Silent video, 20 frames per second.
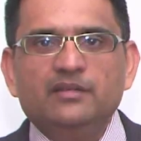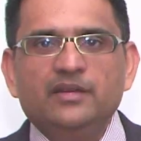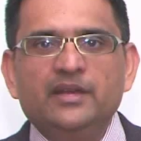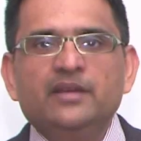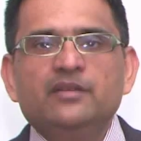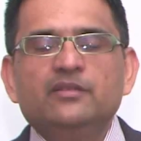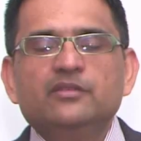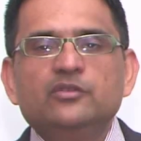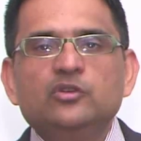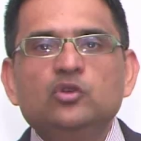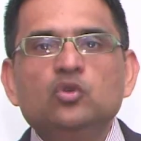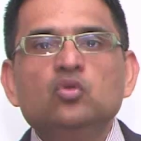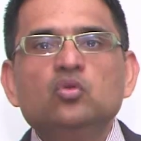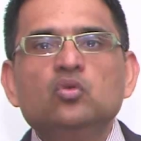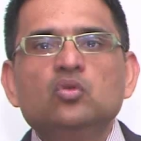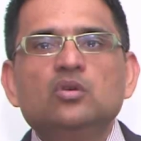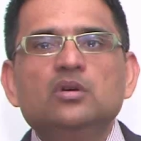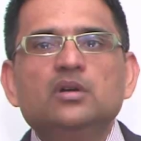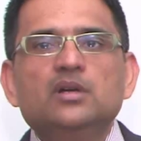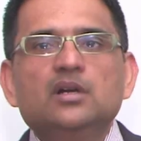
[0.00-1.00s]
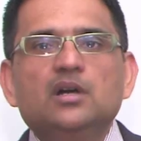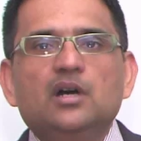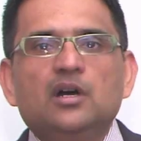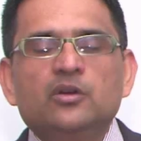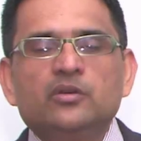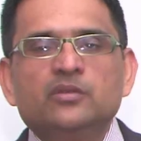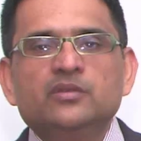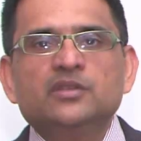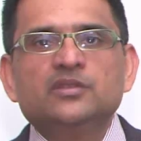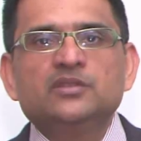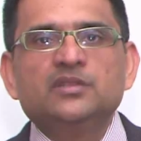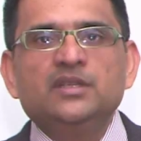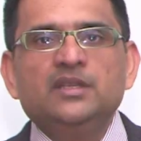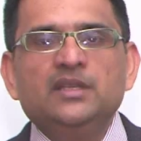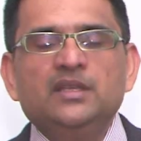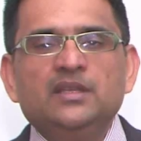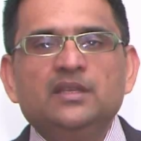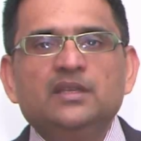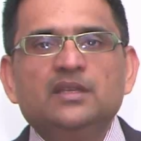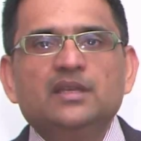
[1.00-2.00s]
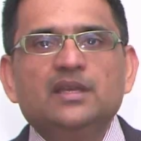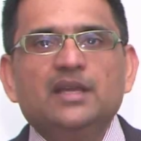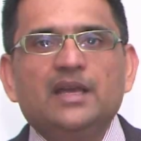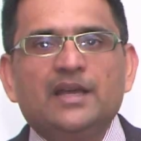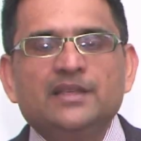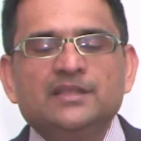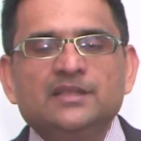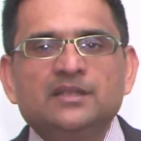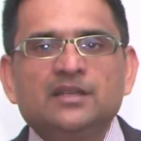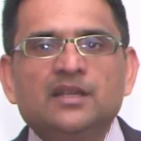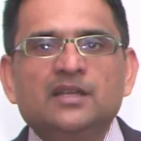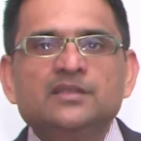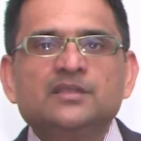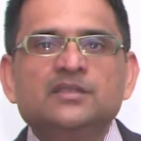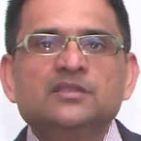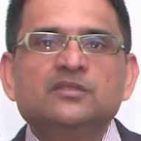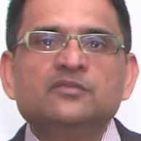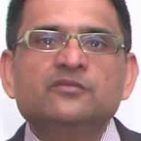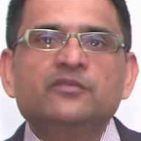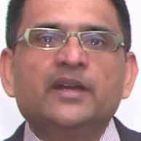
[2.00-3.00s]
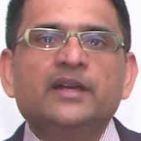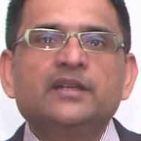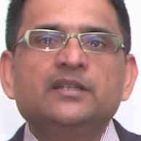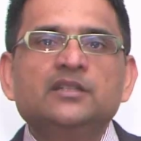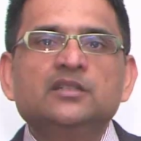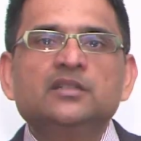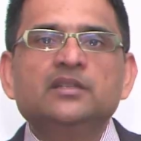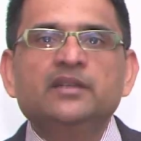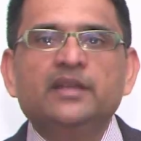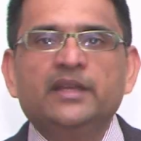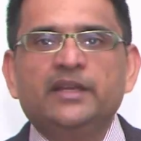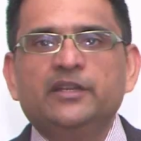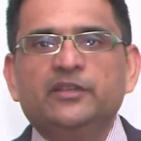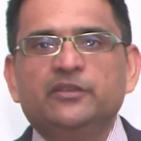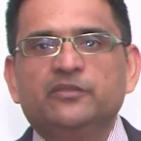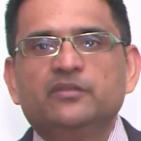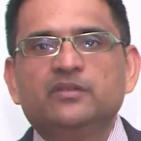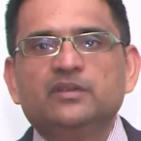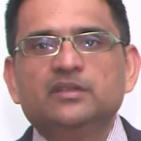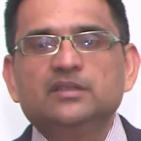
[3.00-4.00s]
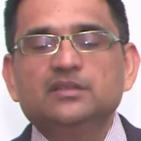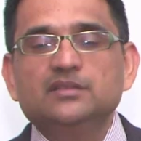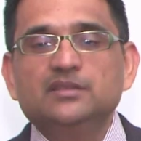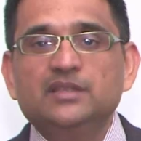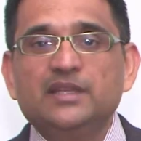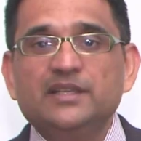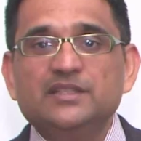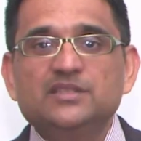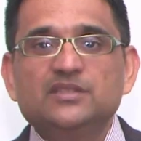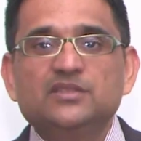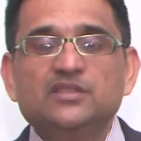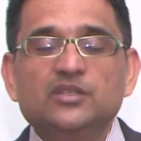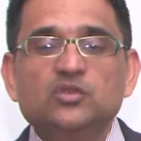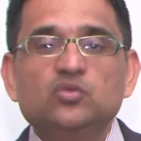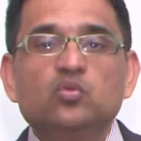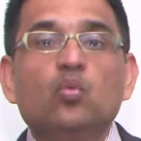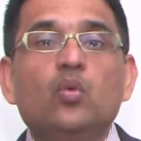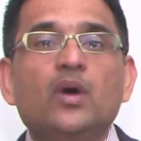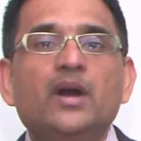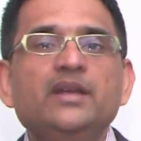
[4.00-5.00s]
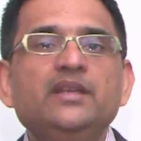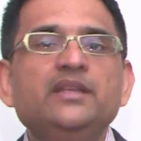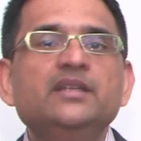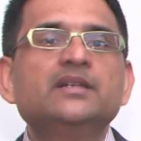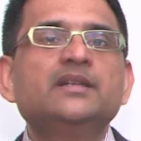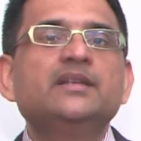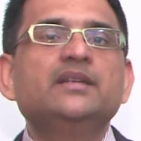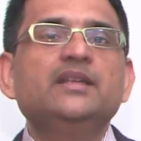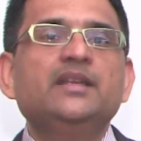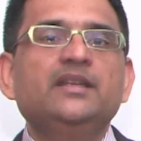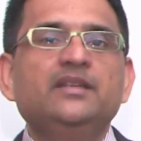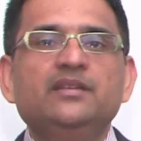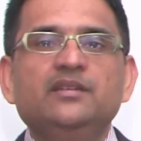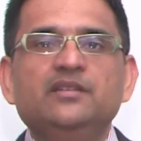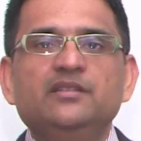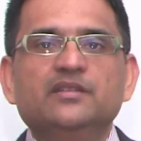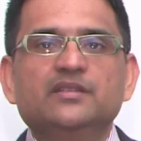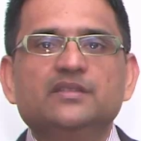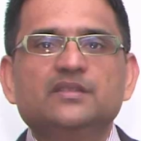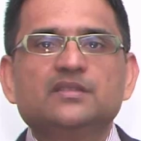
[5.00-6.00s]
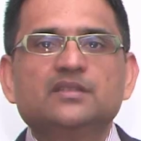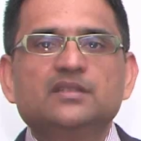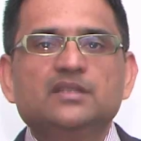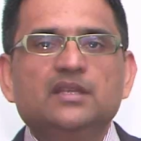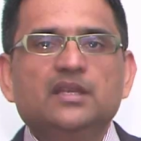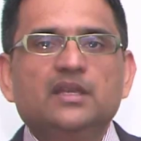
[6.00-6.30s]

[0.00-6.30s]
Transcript: did 2 out of the 3 asset classes in fact turn negative. That is just 1 year in 18 years.